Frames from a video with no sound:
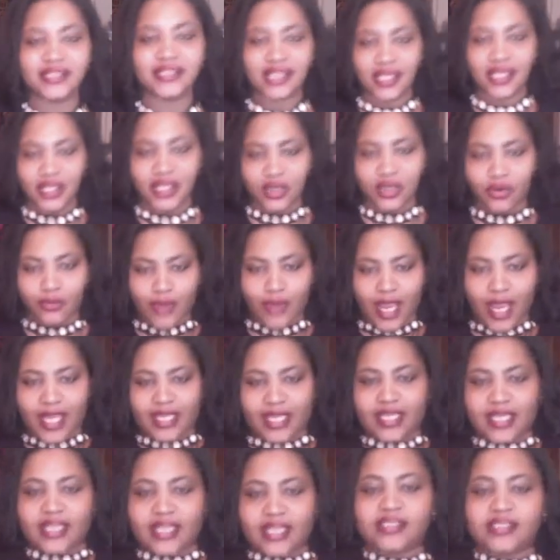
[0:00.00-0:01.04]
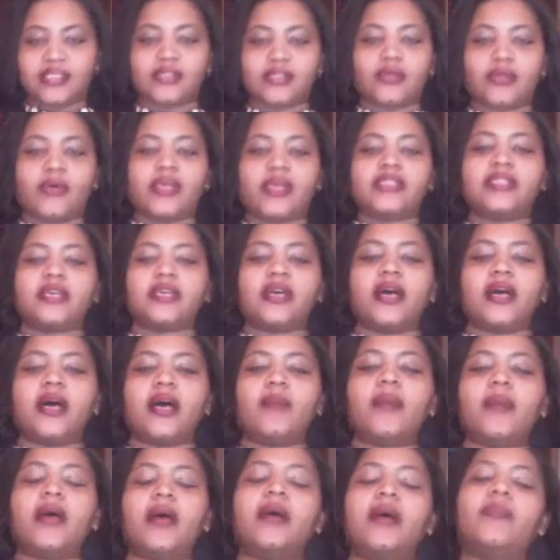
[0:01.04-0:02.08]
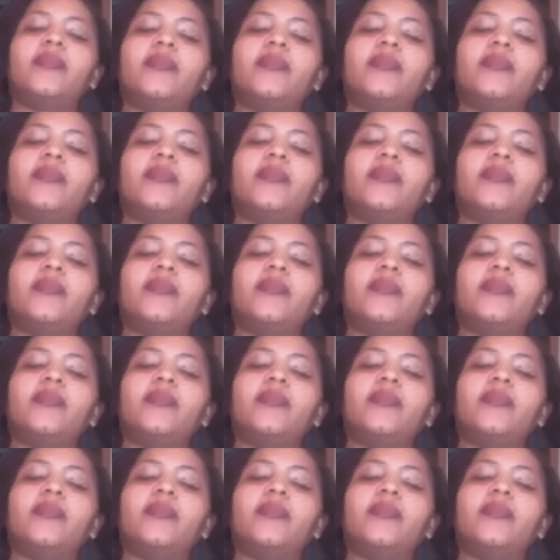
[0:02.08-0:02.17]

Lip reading: and your radiance is going to come up